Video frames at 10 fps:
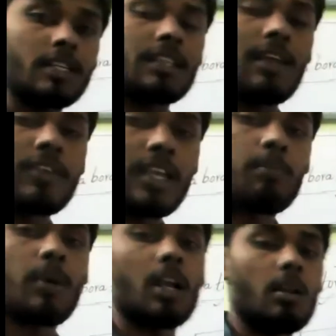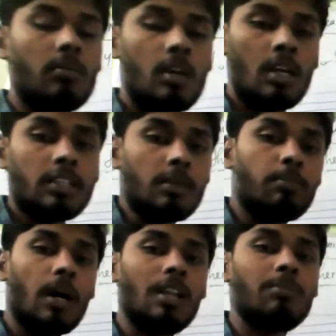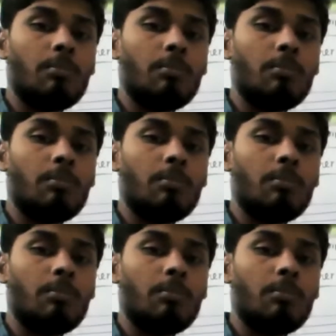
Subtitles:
it is having a bulb, that bulb